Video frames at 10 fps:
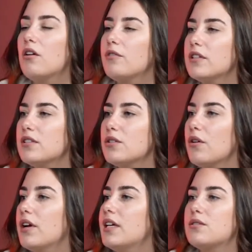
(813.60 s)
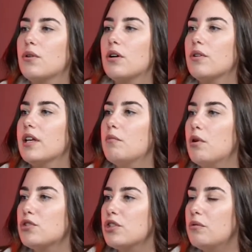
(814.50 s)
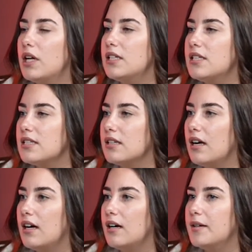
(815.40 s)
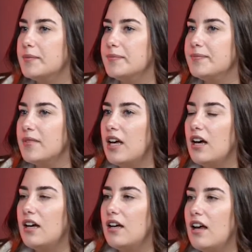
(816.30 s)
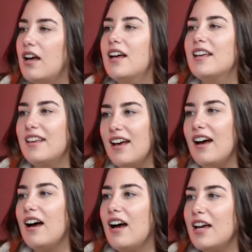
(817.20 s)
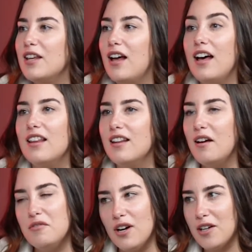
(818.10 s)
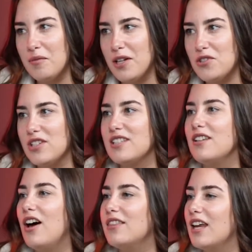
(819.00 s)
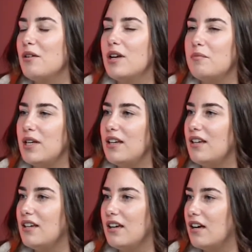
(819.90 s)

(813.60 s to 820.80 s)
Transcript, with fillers: heartfelt stories or really emotional ones. Yeah. Um, Documentate. Yeah, yeah, I I love documentaries. Not yeah. that I want to be a